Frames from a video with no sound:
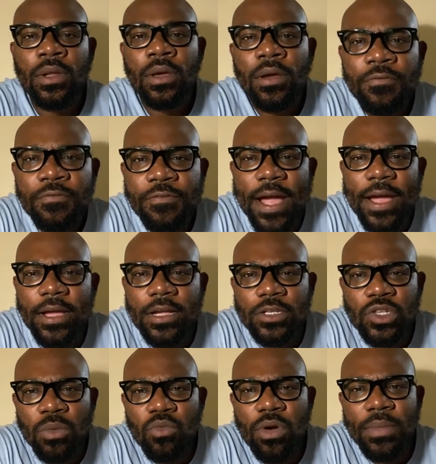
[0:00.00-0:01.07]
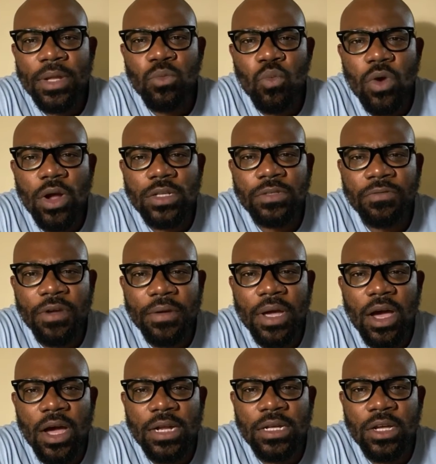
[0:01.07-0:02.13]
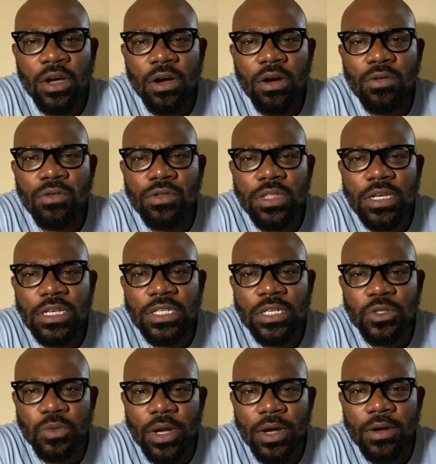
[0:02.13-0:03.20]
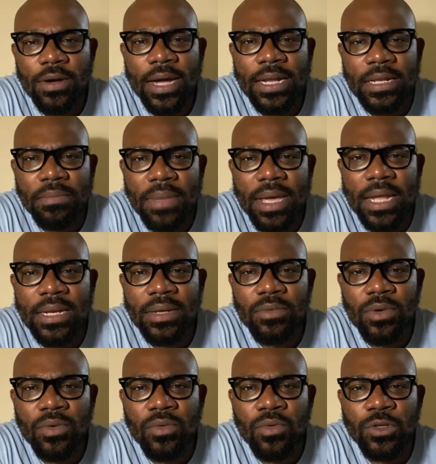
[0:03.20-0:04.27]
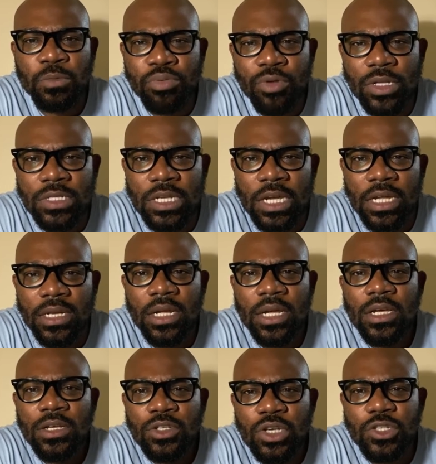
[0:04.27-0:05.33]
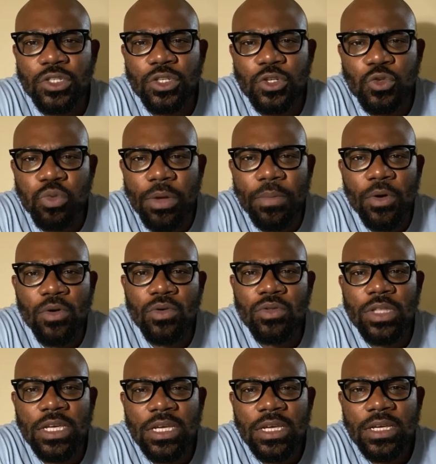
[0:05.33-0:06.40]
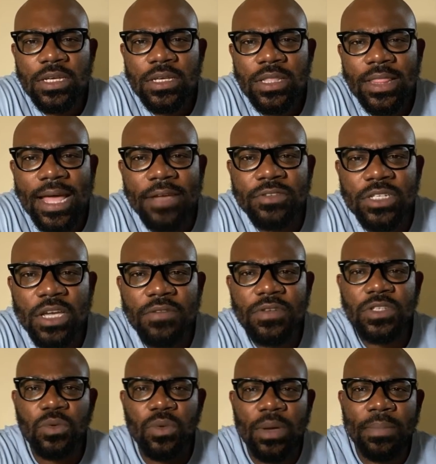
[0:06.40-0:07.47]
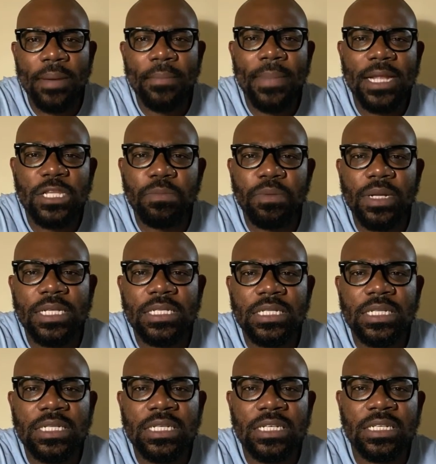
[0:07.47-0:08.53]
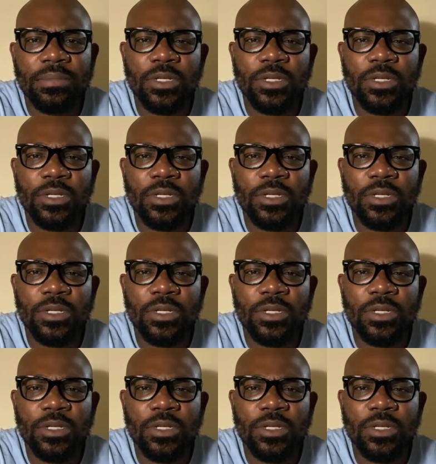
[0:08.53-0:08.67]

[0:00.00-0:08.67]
Frank, some women worked very hard and got all these as well, and the men was brought in just to sweep all the life savings away by manipulating the system